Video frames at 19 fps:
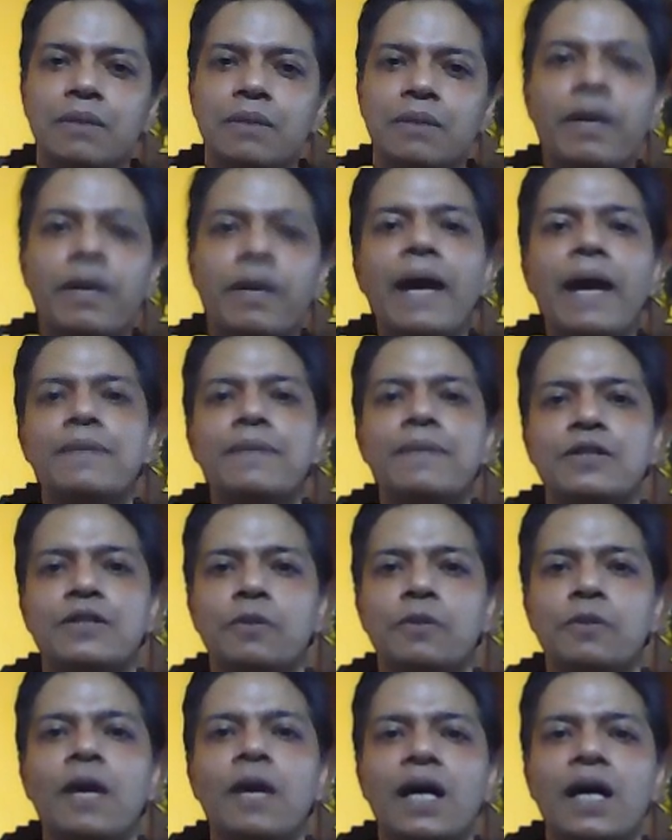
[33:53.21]
Perhaps
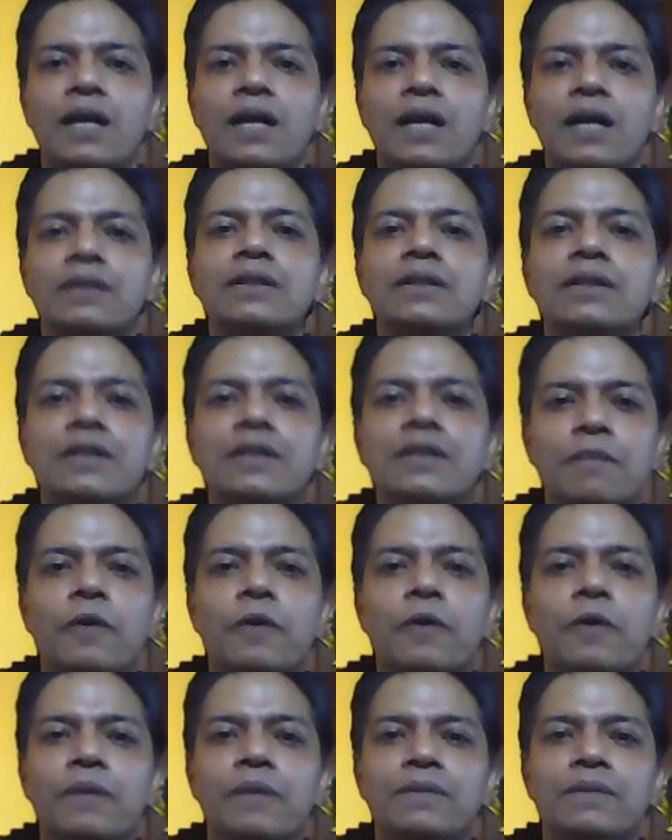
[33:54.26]
Kubla Khan, the
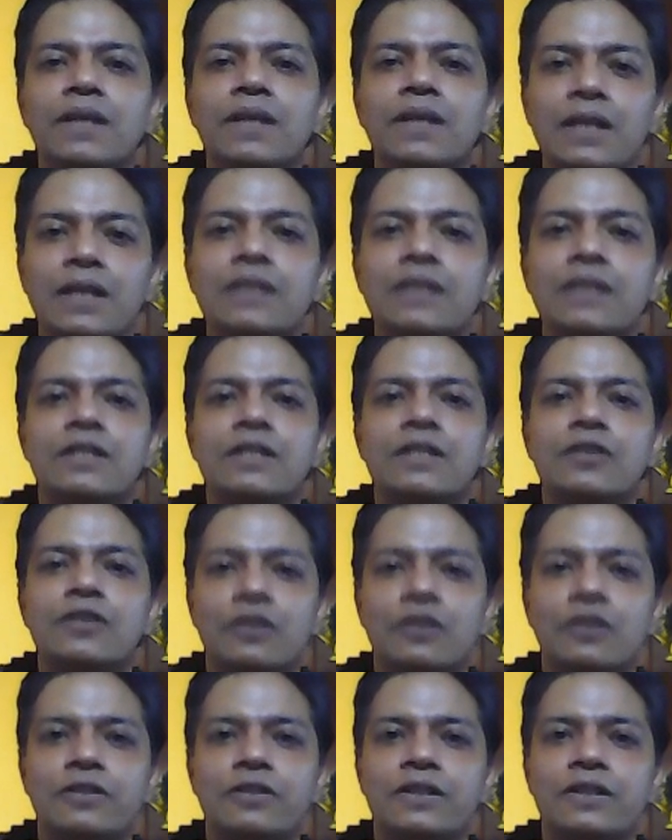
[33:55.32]
poem, is
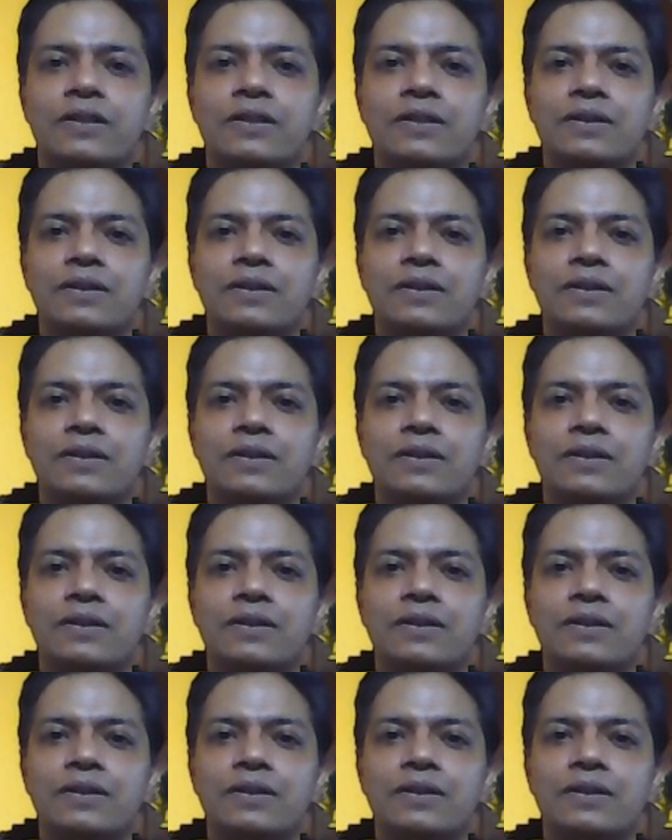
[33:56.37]
not written.